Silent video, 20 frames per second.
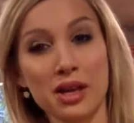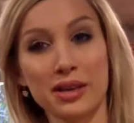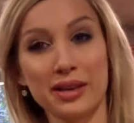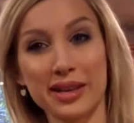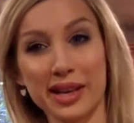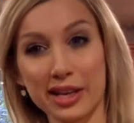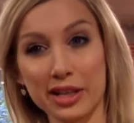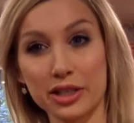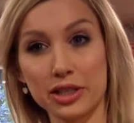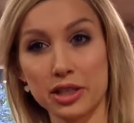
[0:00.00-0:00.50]

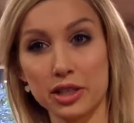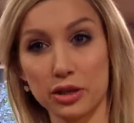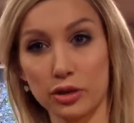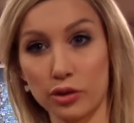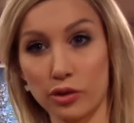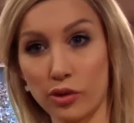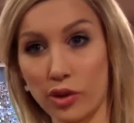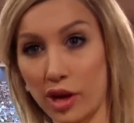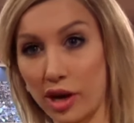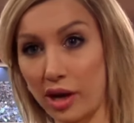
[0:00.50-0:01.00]
next
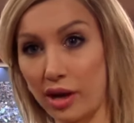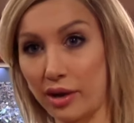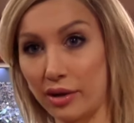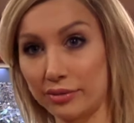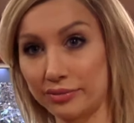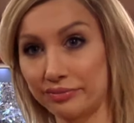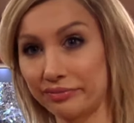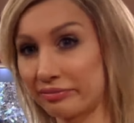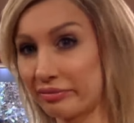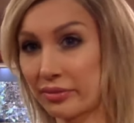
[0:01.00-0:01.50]
to
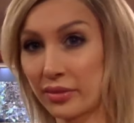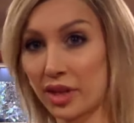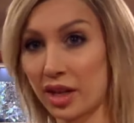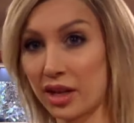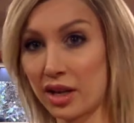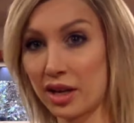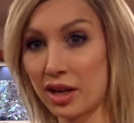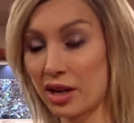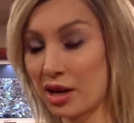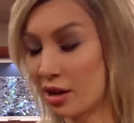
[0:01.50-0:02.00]

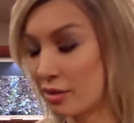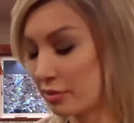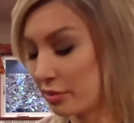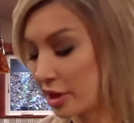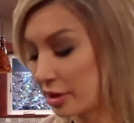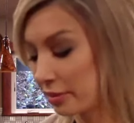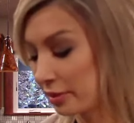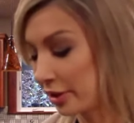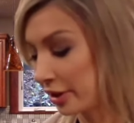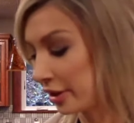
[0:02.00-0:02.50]

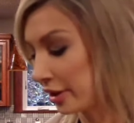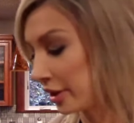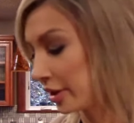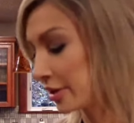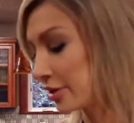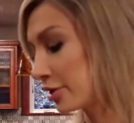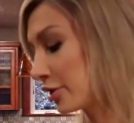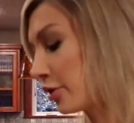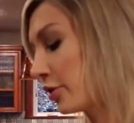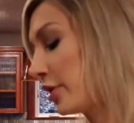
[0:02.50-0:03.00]
my plating.
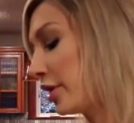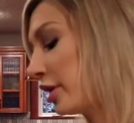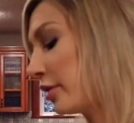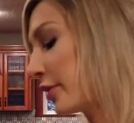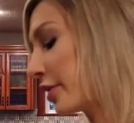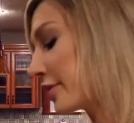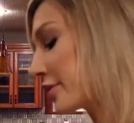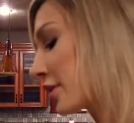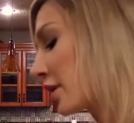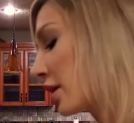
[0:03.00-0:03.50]
So anyway,